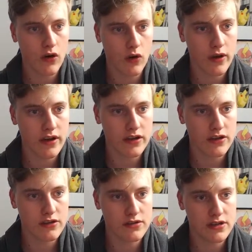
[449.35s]
or you can
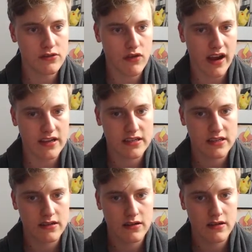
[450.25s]
use the drags
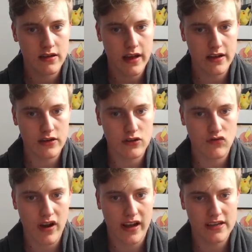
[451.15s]
and you just drag it. It's